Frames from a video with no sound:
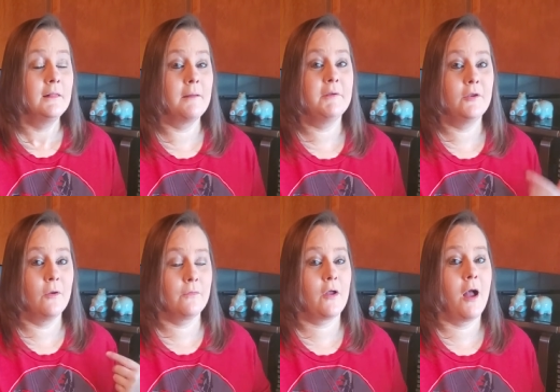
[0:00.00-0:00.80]
Let me
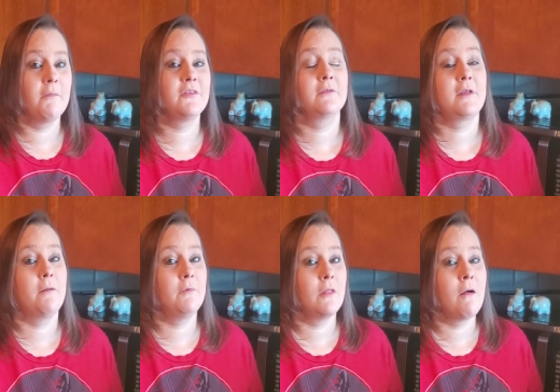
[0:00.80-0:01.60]
know in the comments
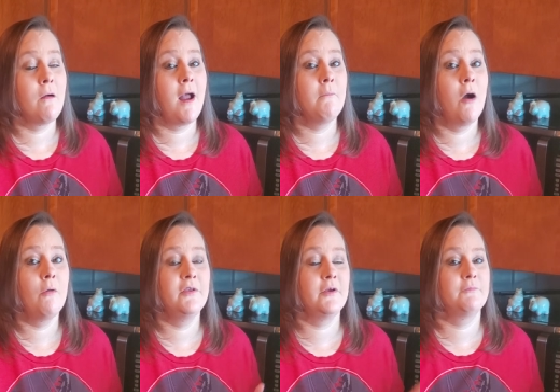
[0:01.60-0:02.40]
down below. I'm
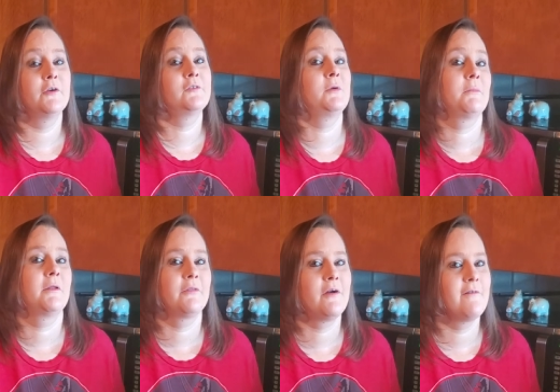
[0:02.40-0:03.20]
always up for
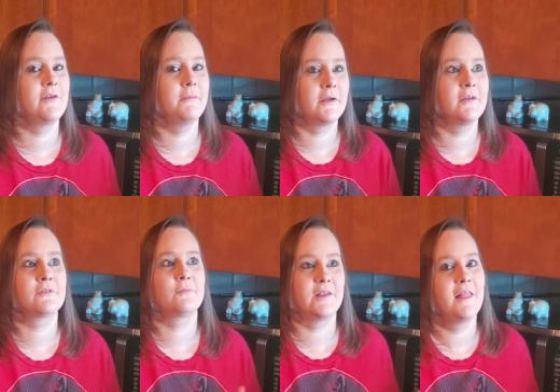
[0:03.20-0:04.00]
experimenting with coffee
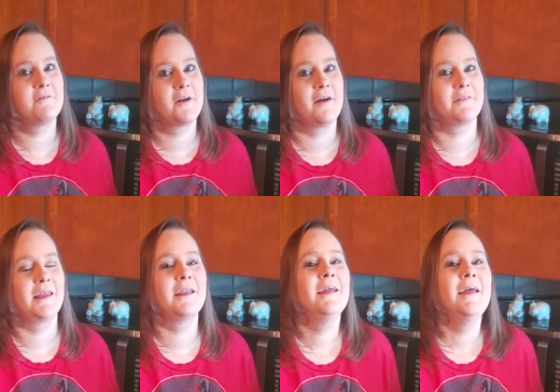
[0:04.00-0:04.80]
because we love
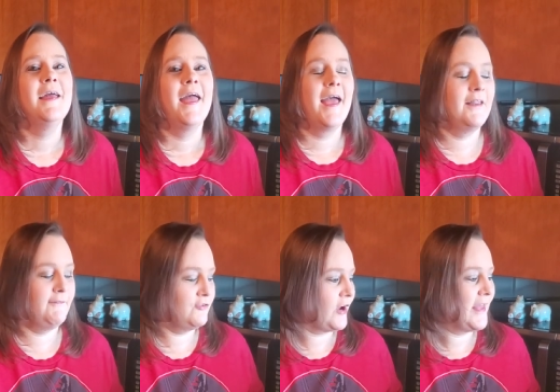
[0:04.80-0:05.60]
coffee. And if
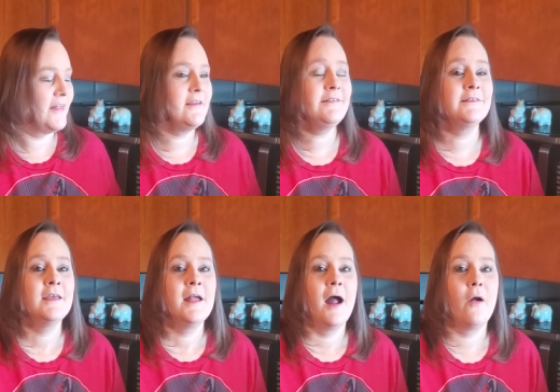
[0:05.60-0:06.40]
you try this
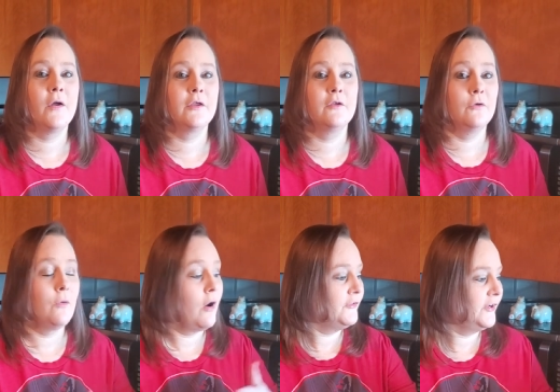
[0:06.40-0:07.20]
or you
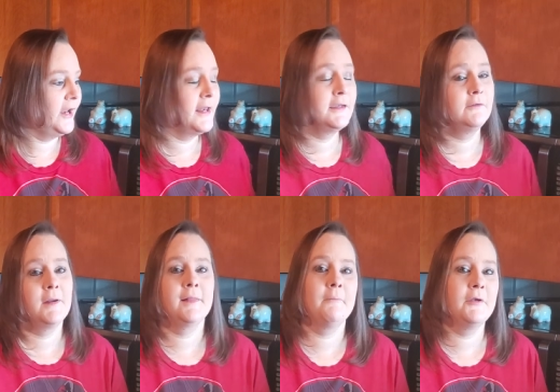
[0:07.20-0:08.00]
alter it in any
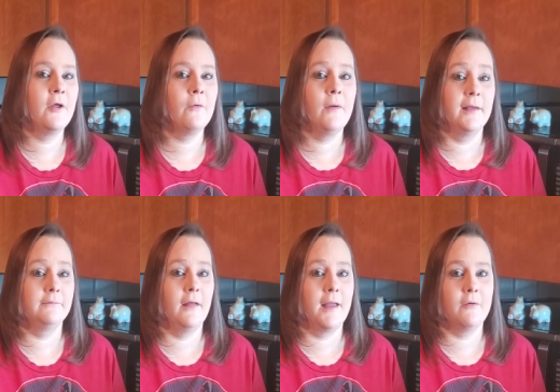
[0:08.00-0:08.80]
way, let me know. I,
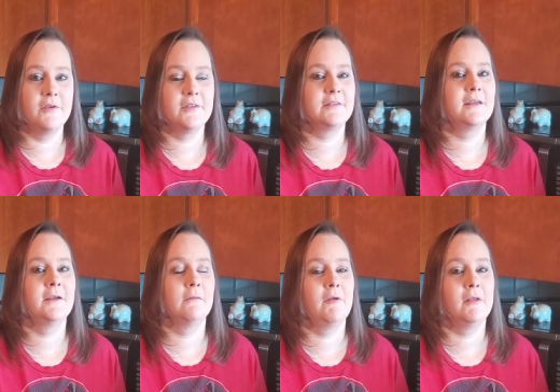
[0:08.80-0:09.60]
I always like to
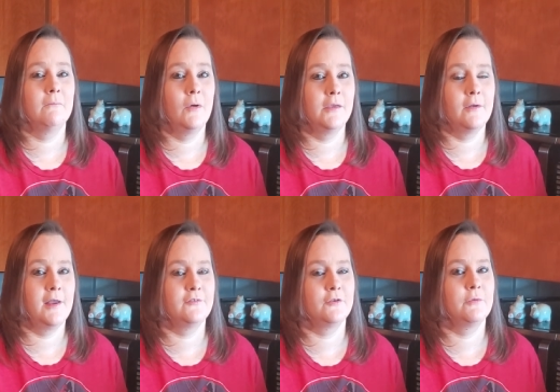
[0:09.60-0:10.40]
hear what, what you
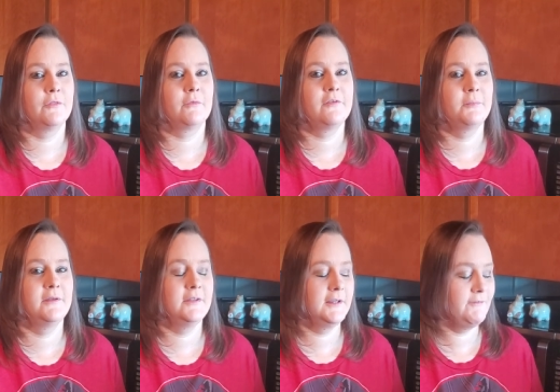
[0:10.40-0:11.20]
guys do with the
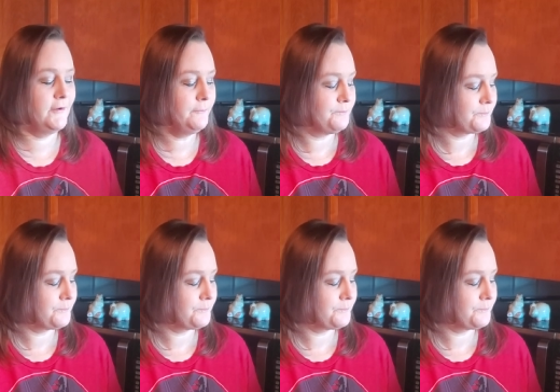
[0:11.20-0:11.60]
recipes I give you.